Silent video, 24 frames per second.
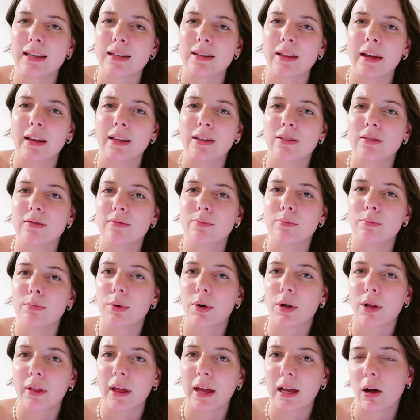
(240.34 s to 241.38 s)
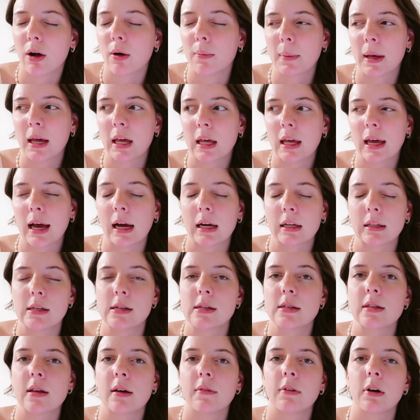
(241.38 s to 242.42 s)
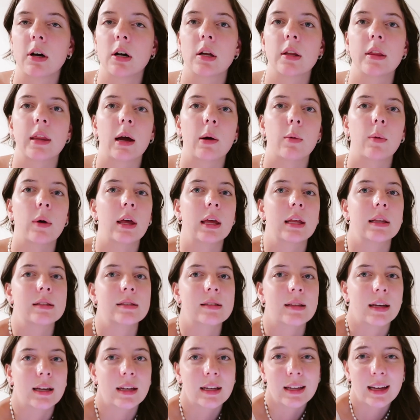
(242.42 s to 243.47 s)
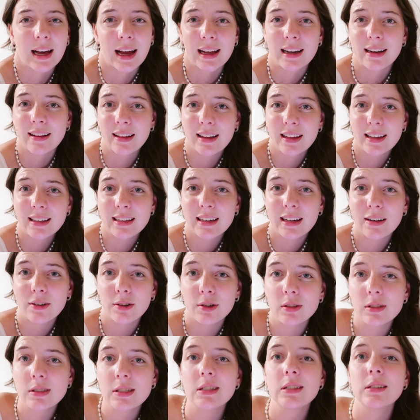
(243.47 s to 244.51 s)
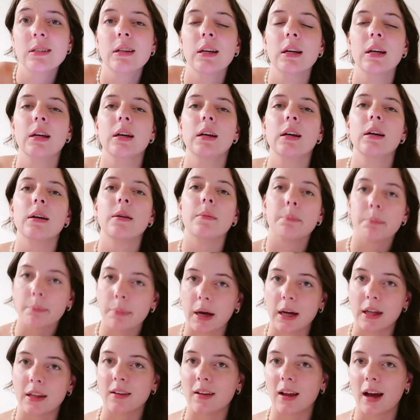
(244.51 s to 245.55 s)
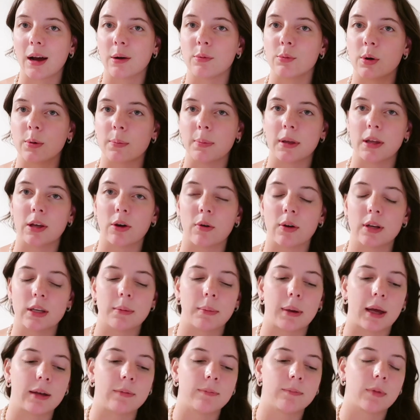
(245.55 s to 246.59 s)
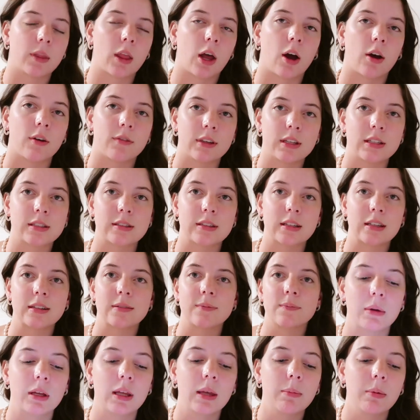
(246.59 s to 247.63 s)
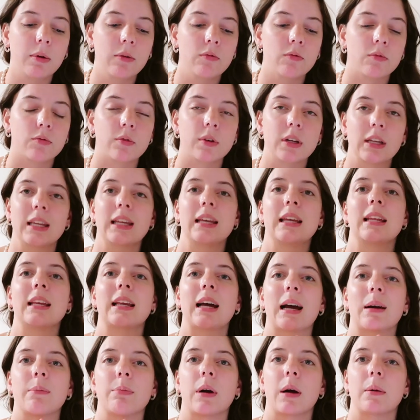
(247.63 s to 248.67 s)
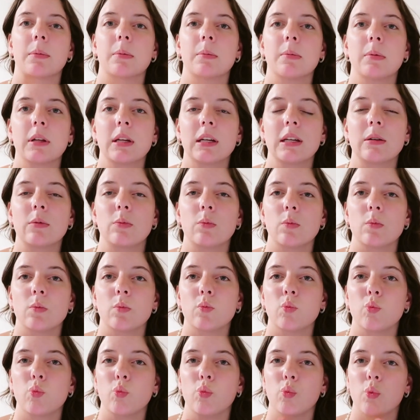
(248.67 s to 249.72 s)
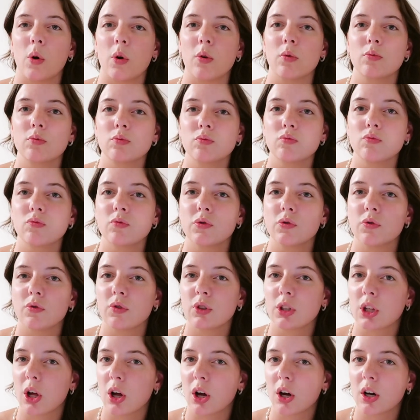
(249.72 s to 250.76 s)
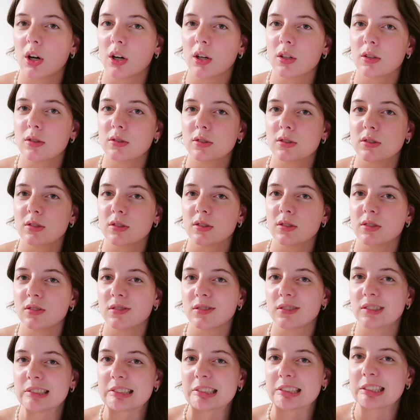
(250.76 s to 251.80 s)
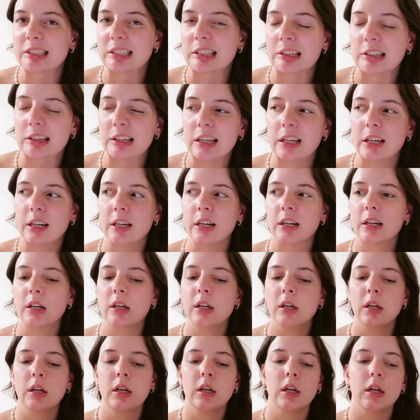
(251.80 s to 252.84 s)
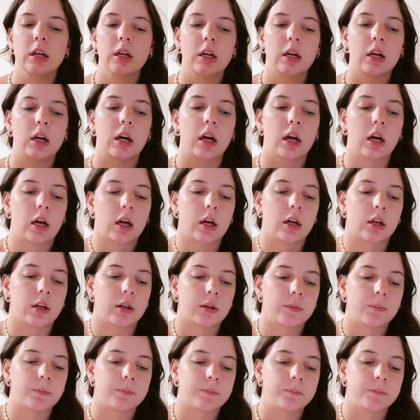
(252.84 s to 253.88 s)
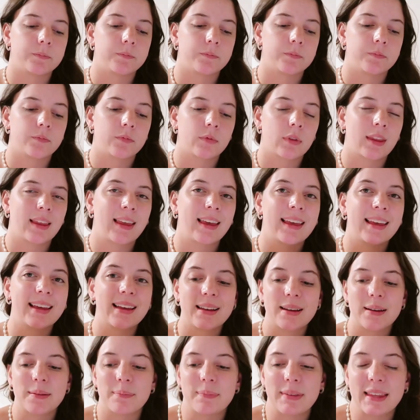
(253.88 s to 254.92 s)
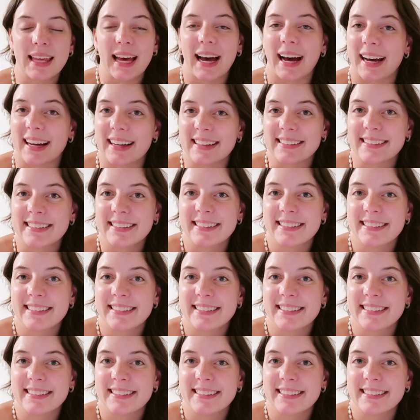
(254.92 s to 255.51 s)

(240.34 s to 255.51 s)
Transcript: of like put like all my acne stuff on, that way it's like kind of like a night routine, but I won't be going to bed, obviously. I'm gonna keep on reading. I probably won't vlog until later. But yeah,